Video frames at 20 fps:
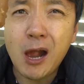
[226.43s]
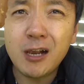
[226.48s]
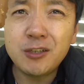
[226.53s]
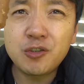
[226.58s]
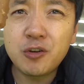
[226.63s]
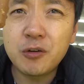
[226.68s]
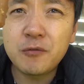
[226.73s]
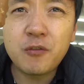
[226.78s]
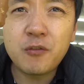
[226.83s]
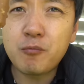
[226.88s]
Ice
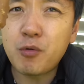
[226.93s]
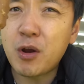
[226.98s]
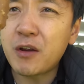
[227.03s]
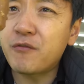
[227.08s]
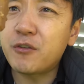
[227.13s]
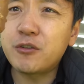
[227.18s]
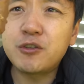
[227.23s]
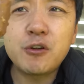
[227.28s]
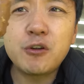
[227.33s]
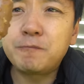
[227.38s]
cream for
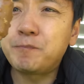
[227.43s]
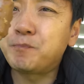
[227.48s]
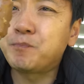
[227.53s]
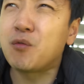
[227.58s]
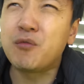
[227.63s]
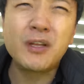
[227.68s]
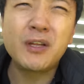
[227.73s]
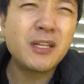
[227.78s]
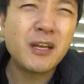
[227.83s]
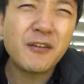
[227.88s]
breakfast,
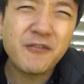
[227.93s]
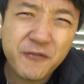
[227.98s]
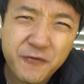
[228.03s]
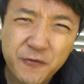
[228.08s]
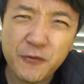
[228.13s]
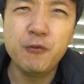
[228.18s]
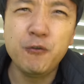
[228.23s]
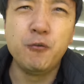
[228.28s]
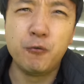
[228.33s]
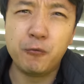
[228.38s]
one of the
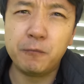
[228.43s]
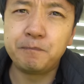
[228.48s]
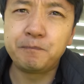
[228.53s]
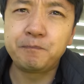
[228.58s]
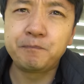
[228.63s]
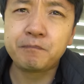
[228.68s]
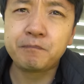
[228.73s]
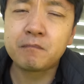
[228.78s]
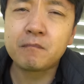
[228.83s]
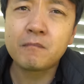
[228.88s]

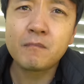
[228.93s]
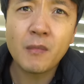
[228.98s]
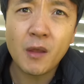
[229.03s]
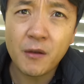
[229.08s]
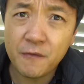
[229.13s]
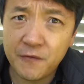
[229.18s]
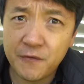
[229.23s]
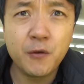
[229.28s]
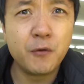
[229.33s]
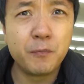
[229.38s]

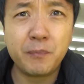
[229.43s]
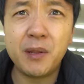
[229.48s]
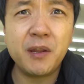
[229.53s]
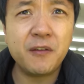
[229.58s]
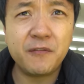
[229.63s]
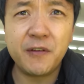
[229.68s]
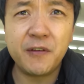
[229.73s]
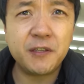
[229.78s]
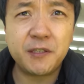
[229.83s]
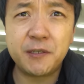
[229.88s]
few
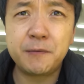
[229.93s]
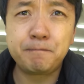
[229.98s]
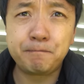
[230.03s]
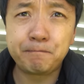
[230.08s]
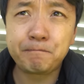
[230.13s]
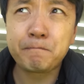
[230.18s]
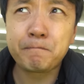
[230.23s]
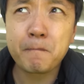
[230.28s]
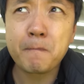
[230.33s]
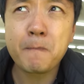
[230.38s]
benefits.
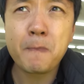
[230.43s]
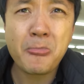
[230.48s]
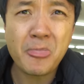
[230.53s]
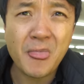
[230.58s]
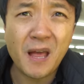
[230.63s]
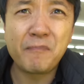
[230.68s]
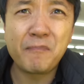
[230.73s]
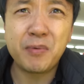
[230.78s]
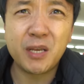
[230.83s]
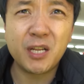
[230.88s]

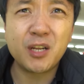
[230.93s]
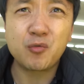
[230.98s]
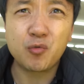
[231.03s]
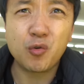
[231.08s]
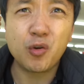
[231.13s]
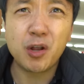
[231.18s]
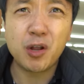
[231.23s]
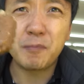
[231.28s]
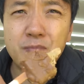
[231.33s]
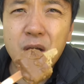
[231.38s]
Being a
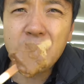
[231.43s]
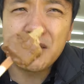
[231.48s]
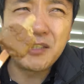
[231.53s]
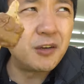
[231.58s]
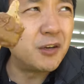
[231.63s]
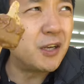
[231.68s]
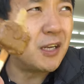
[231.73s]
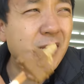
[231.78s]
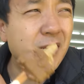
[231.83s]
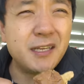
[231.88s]
grown-up. Probably
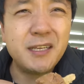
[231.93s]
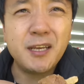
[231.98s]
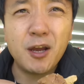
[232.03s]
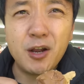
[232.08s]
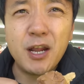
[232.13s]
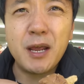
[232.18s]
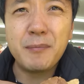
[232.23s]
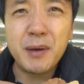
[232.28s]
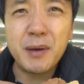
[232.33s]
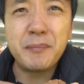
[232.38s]
still gonna get
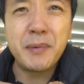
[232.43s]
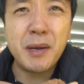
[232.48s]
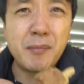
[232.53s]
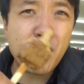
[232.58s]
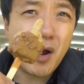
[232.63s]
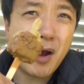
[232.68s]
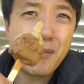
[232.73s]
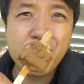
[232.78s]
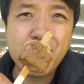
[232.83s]
yelled at by my mom